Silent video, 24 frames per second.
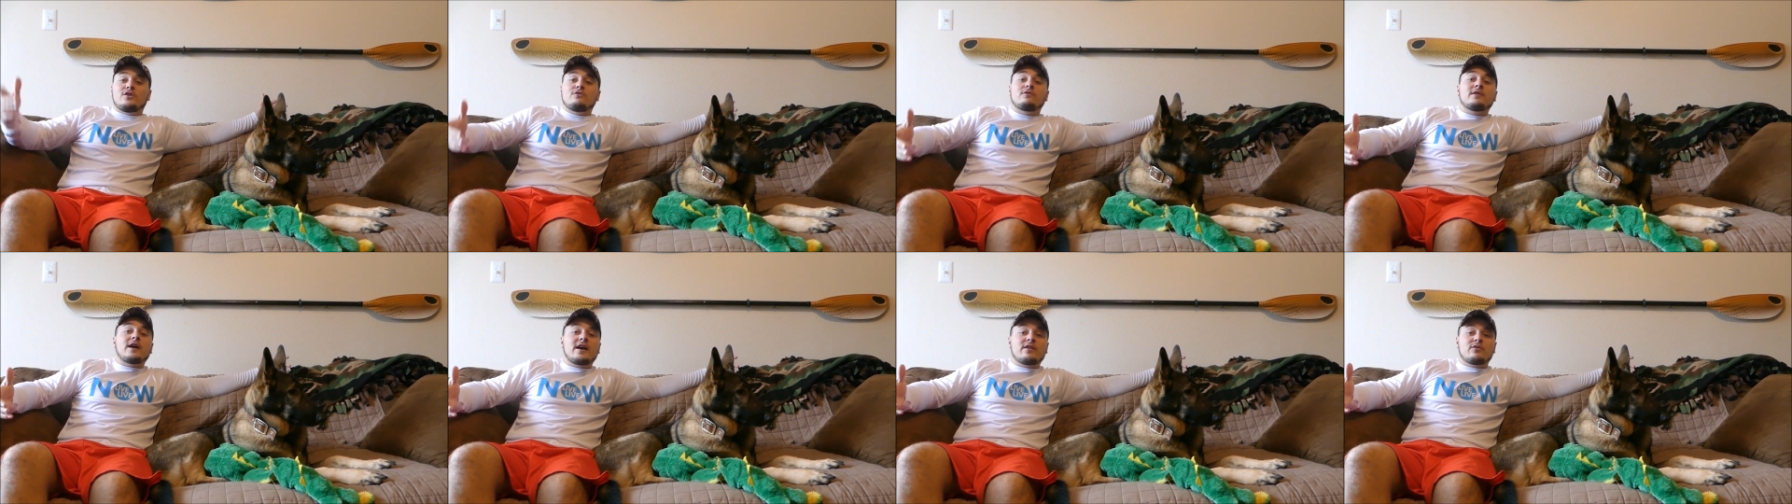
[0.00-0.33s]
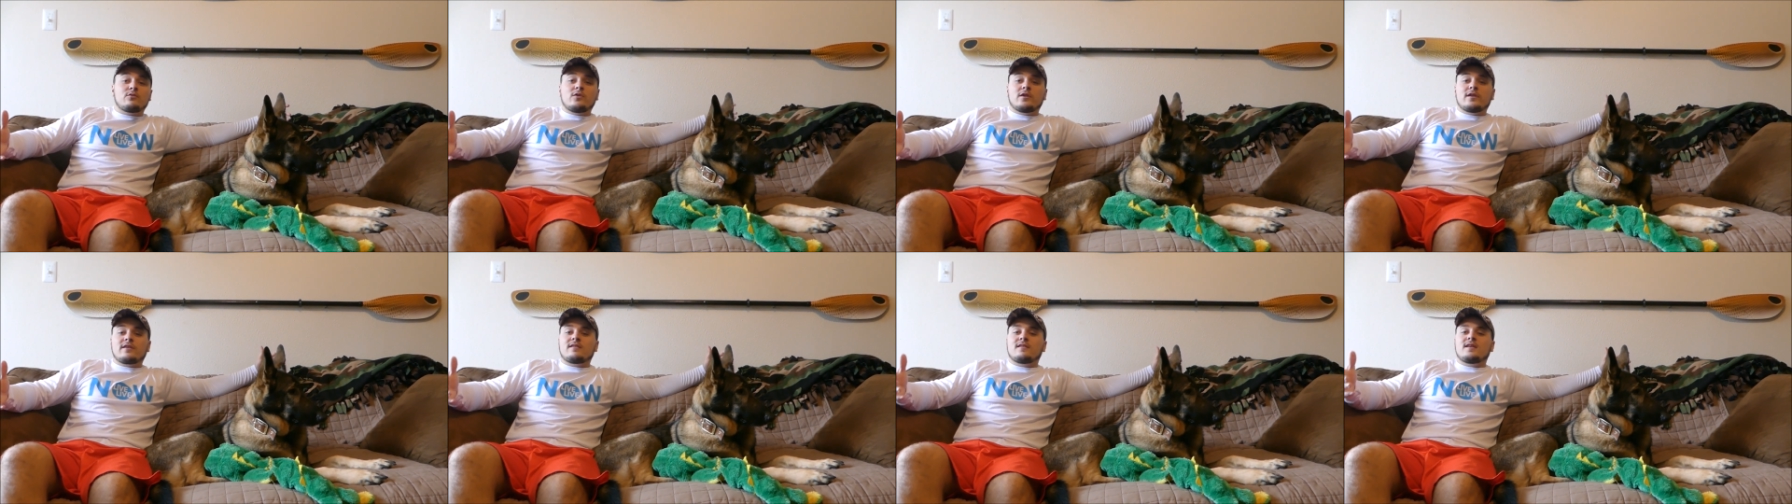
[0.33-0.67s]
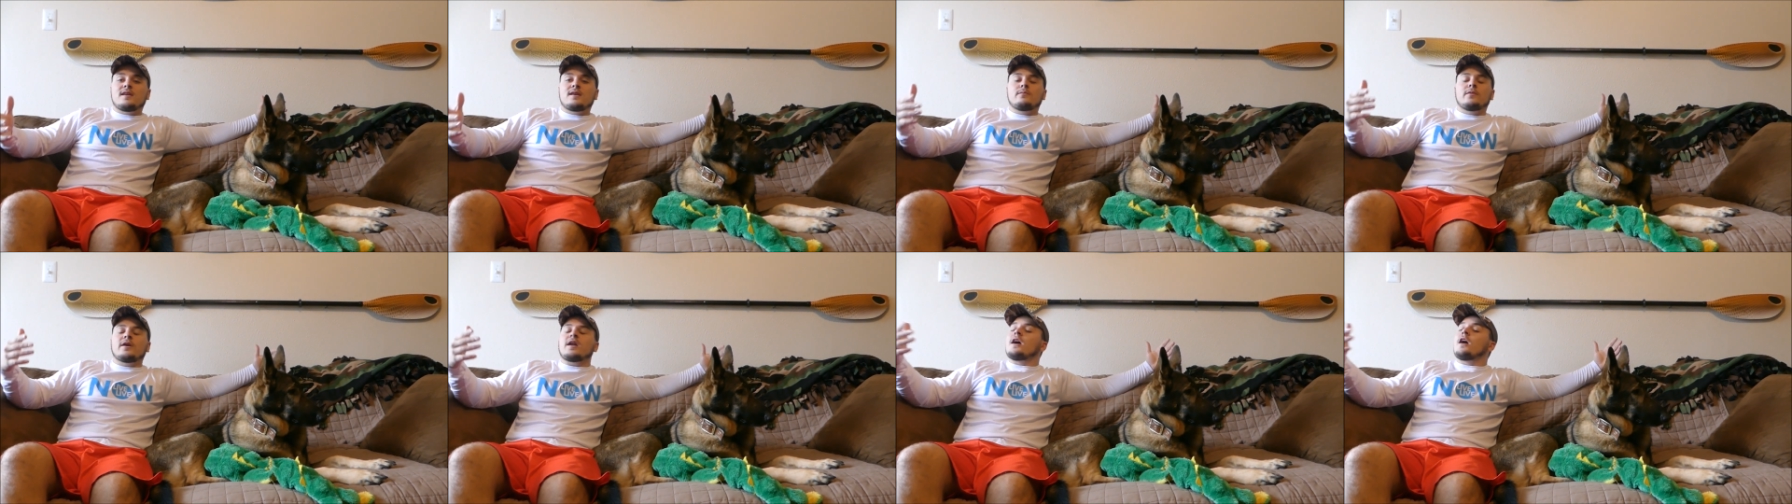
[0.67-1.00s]
you guys want to
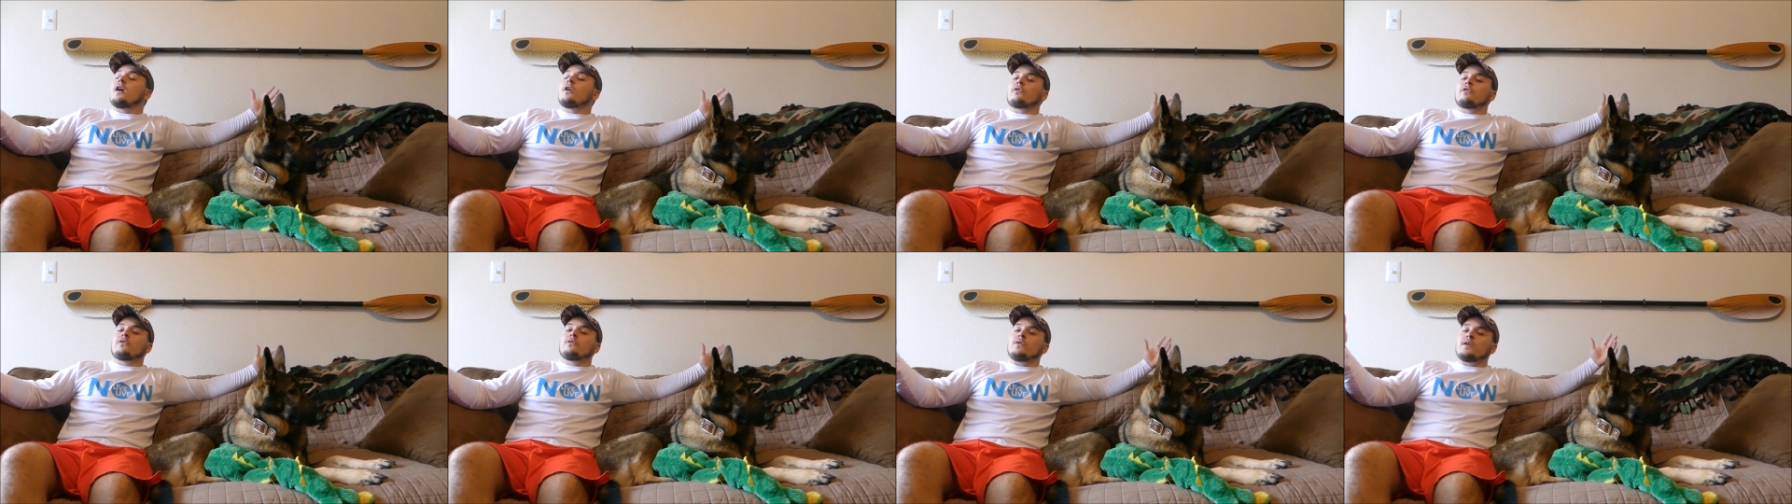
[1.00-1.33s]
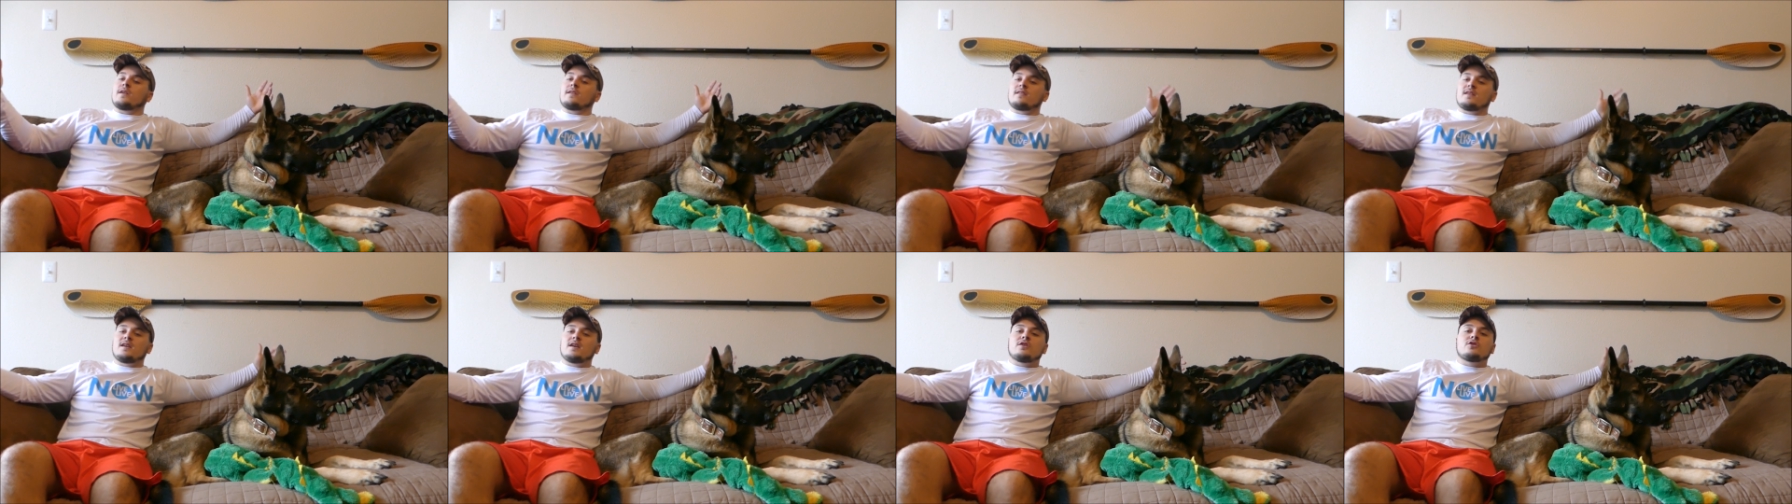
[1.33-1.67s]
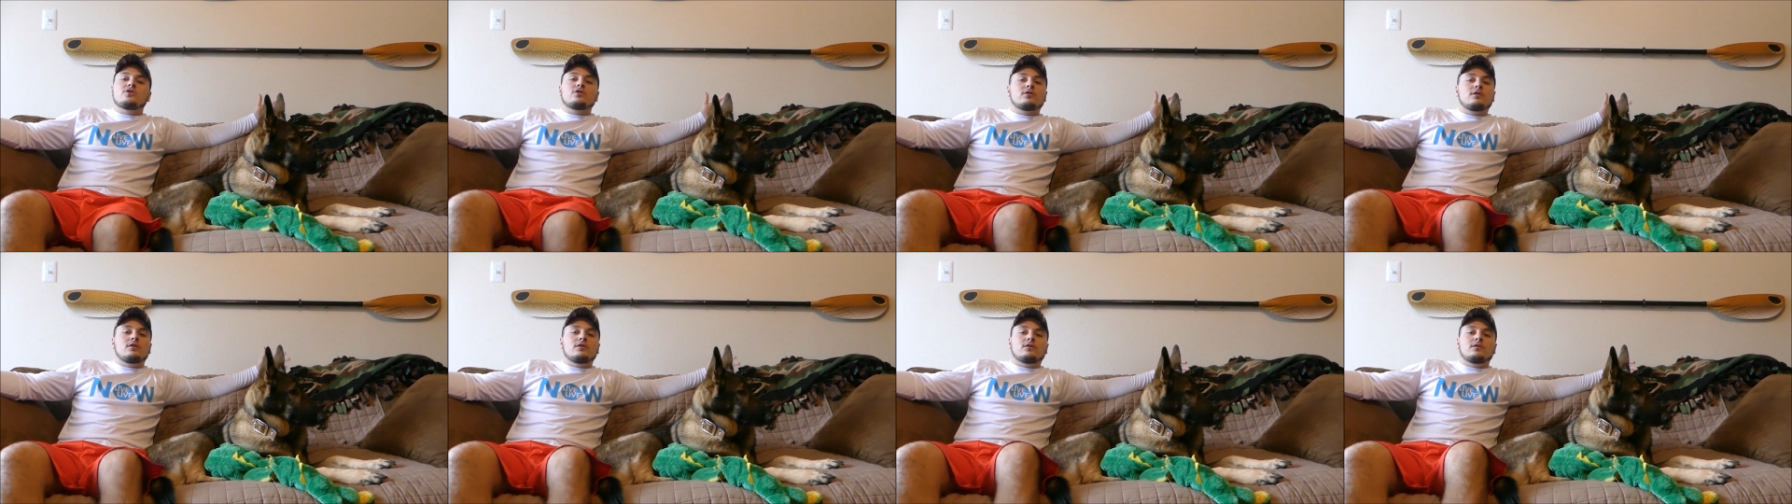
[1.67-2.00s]
see, but I also want to
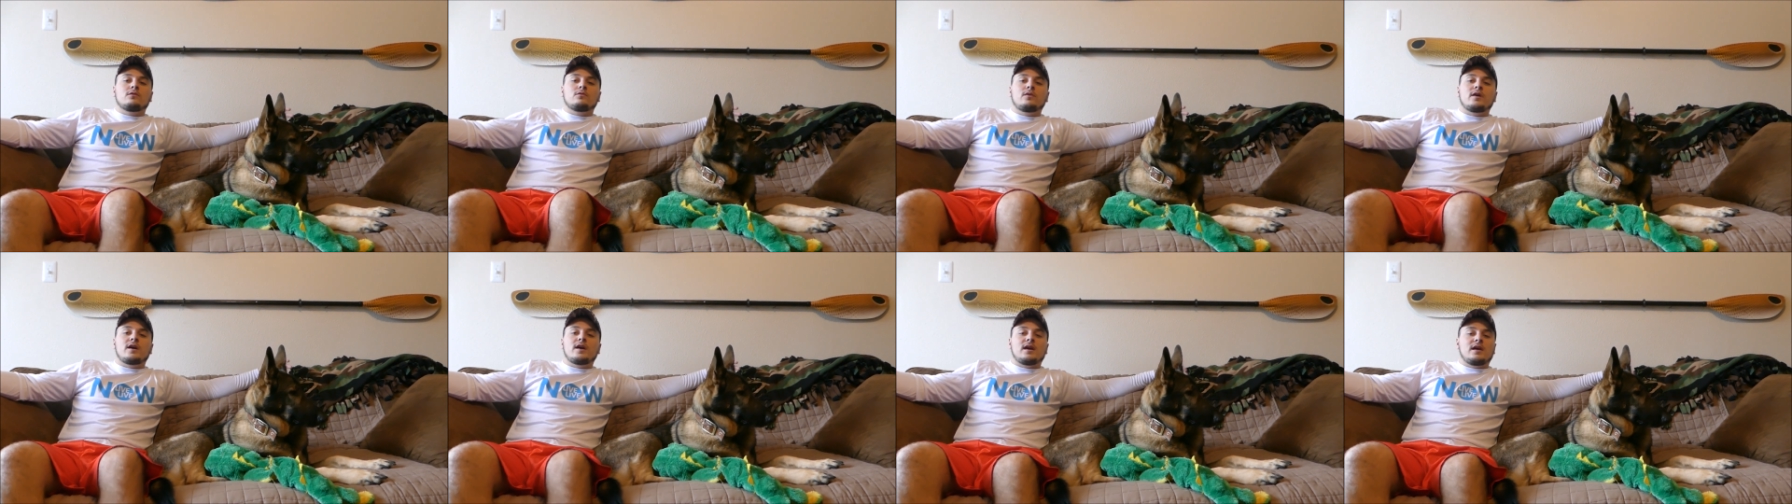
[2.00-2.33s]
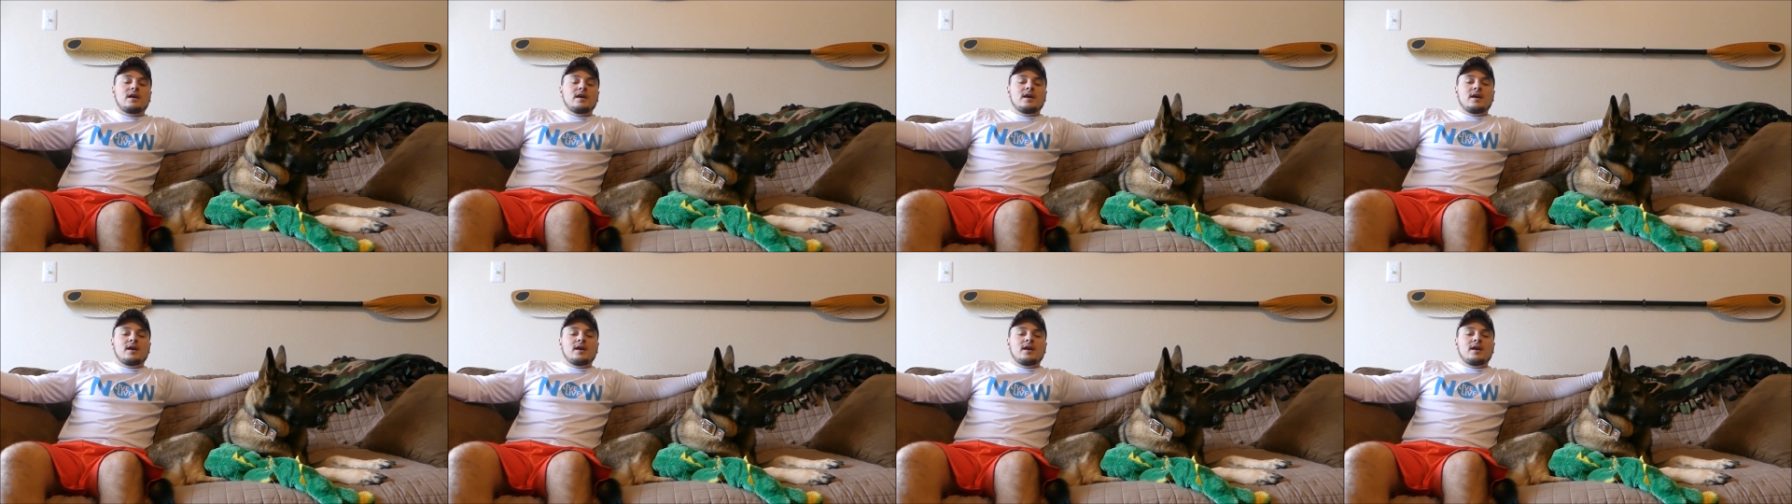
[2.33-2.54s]
teach along the way.